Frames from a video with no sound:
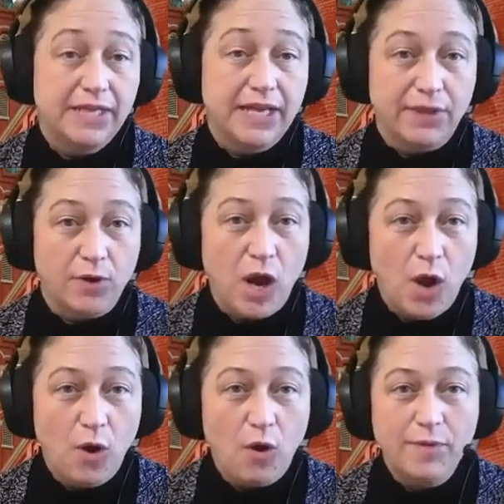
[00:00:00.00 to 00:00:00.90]
in their
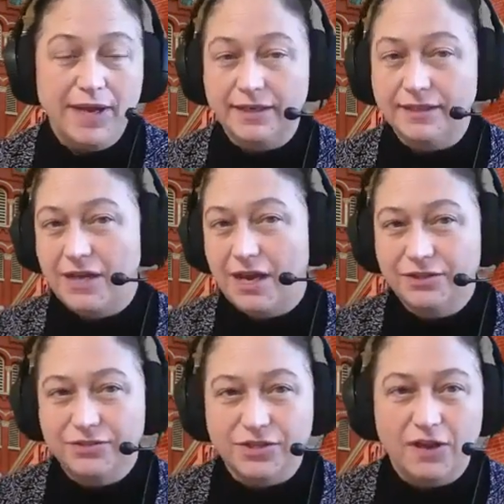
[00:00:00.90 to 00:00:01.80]
home, in a
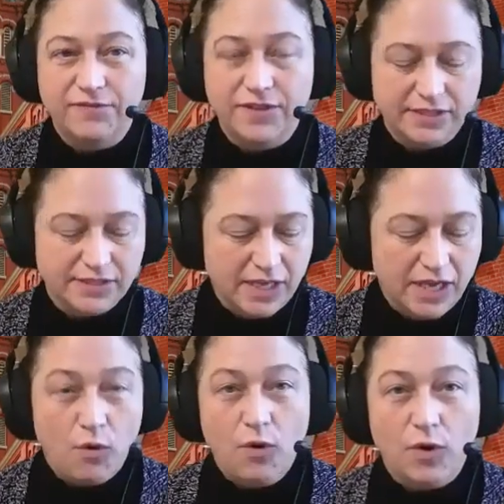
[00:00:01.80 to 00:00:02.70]
doctor's office,
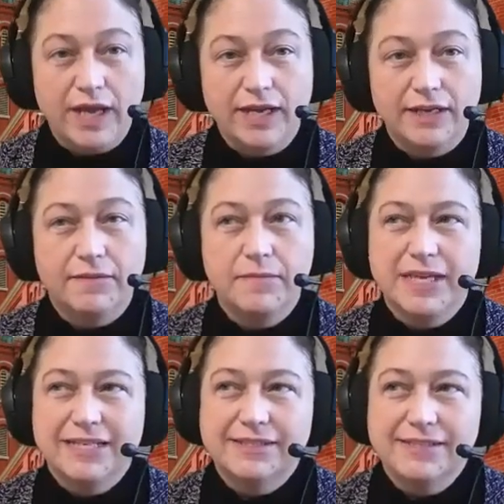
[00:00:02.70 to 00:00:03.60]
or in a
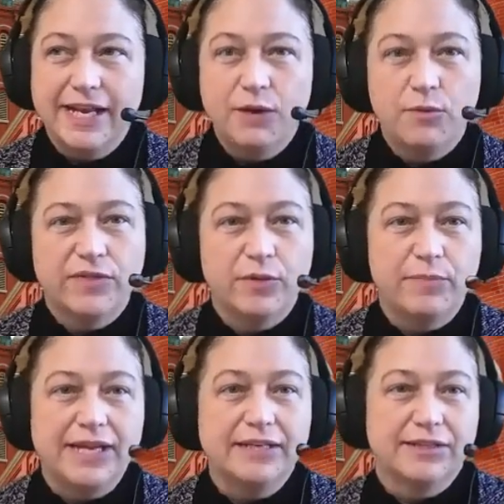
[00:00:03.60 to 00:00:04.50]
setting where they're
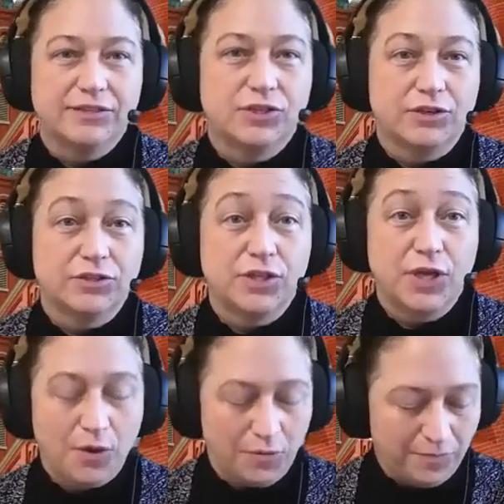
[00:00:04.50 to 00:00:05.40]
being discharged
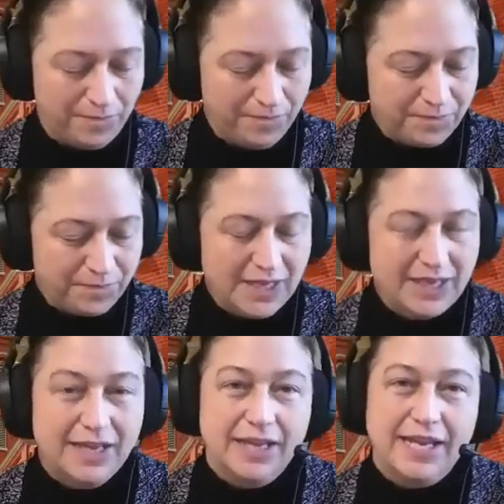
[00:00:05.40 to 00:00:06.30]
home.
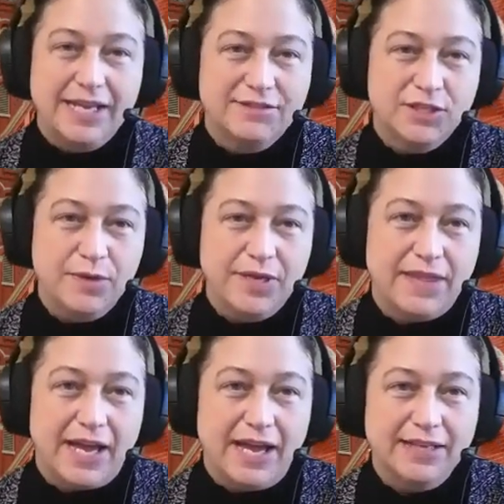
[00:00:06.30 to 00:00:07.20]
In doing
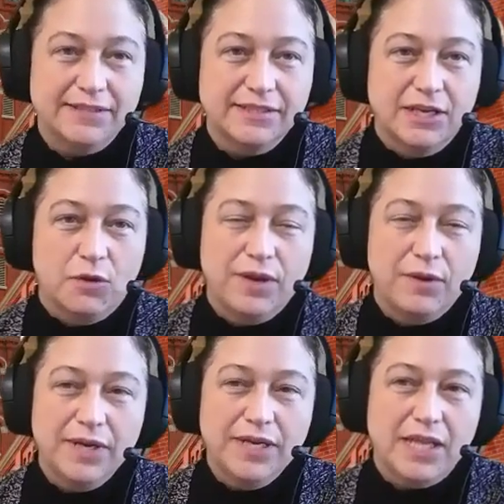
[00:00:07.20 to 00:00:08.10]
that, we
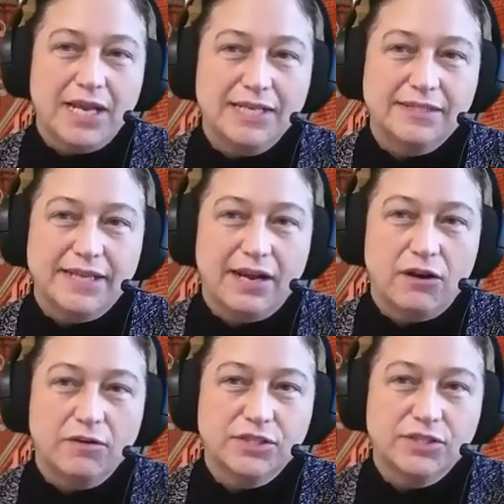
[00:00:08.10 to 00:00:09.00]
realized that
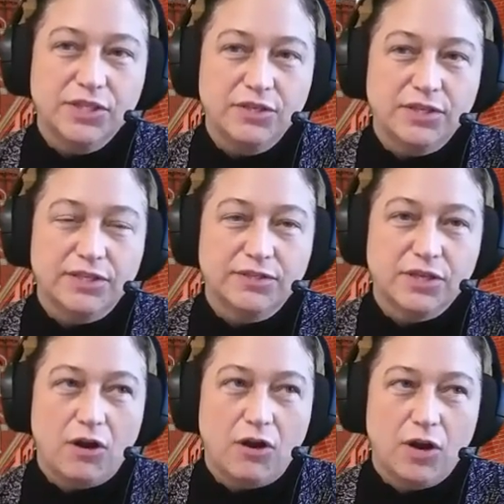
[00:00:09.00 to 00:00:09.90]
our
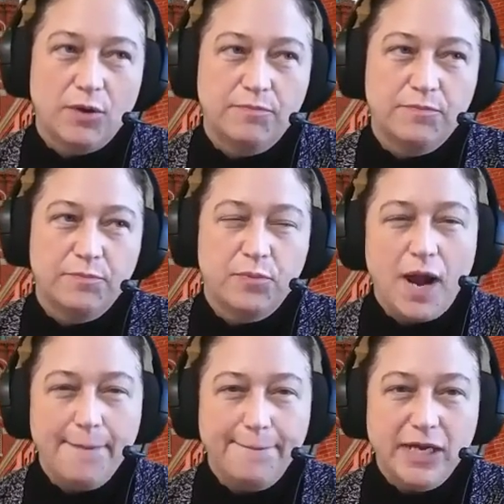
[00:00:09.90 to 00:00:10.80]
students are
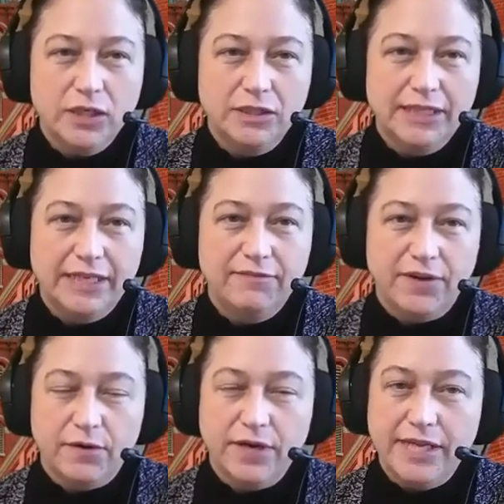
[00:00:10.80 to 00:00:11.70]
primarily
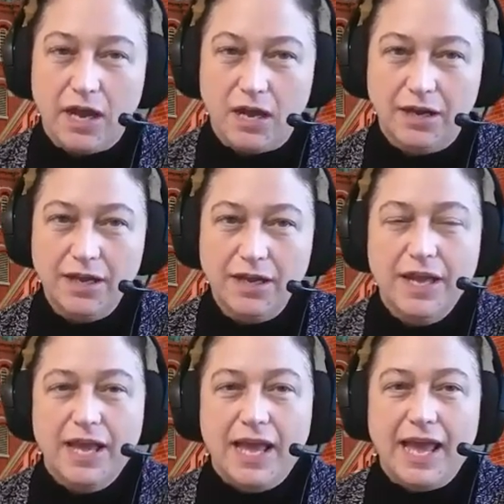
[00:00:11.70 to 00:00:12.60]
very young
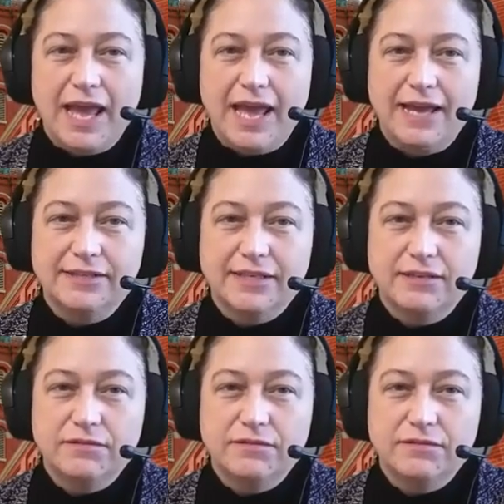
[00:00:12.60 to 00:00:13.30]
and